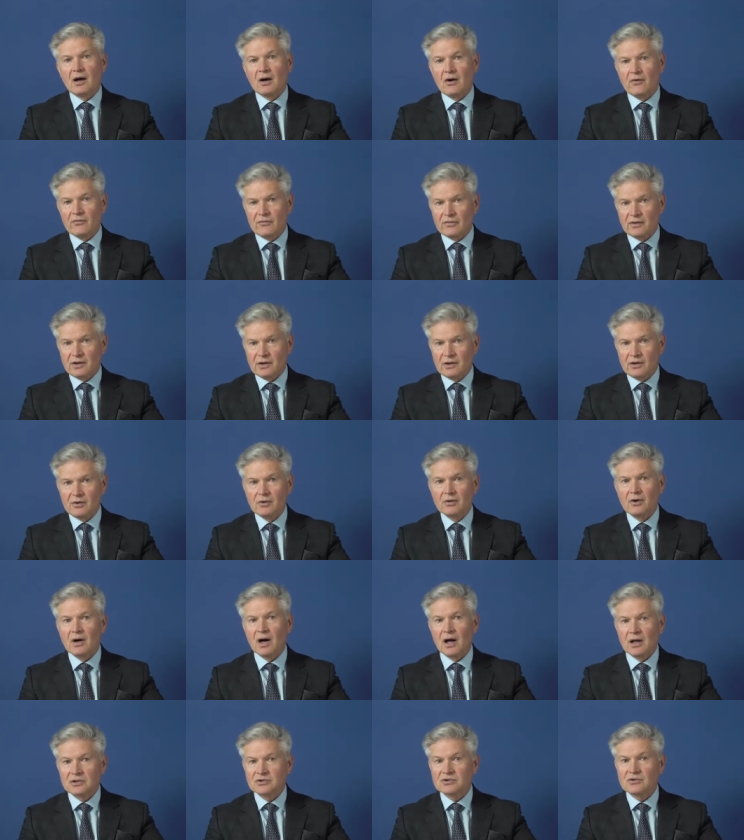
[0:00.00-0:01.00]
of the new
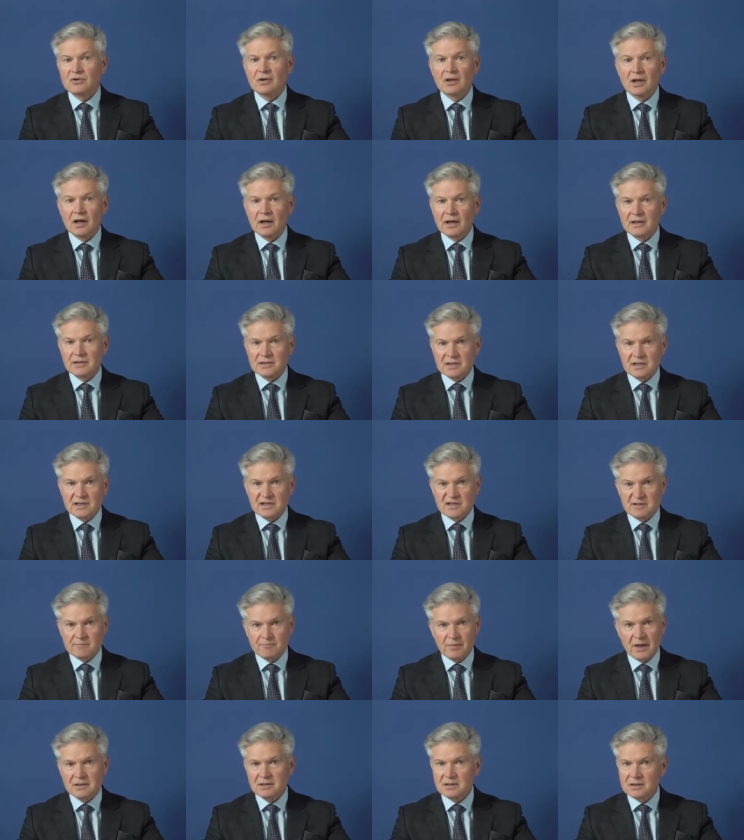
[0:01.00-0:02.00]
ultralight
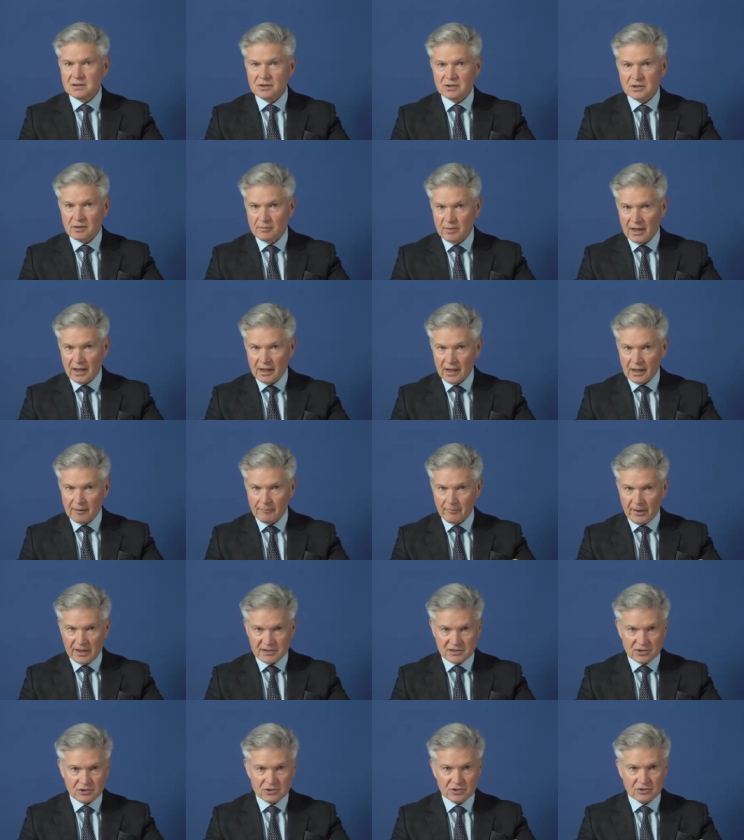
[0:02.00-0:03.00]
suspended automatic
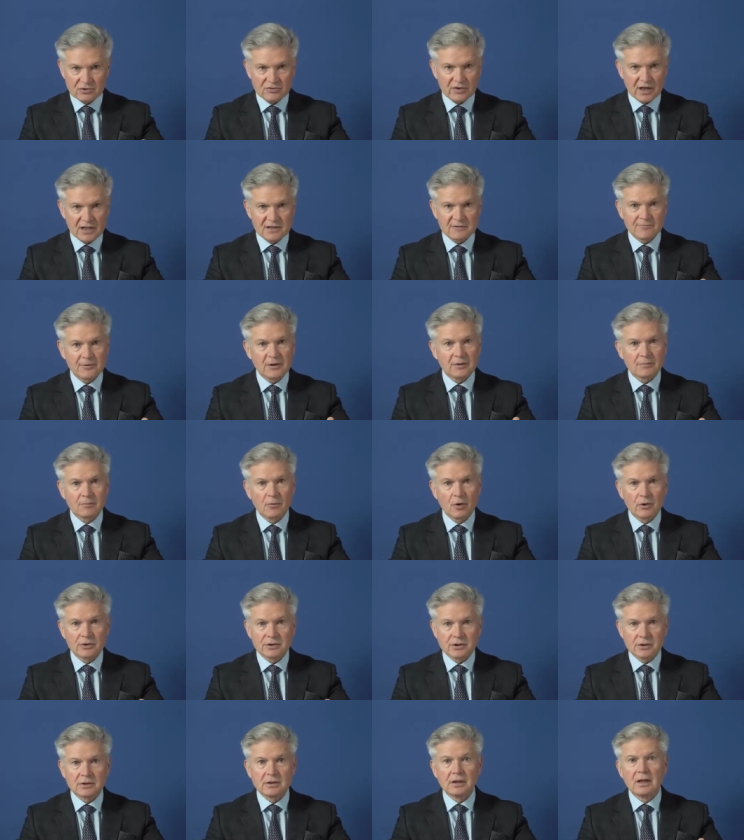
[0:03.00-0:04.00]
passenger transport
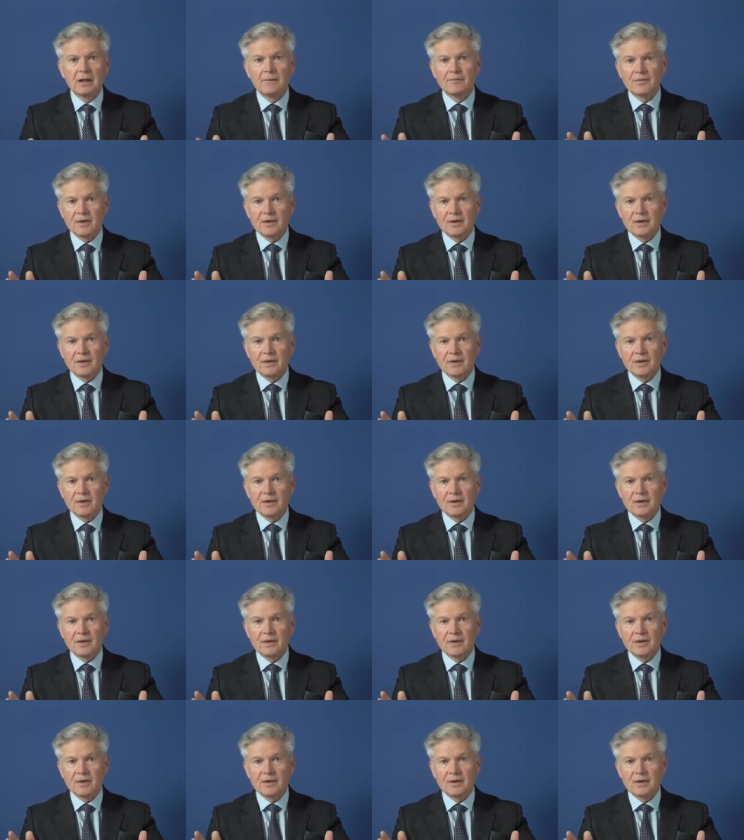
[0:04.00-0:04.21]
module,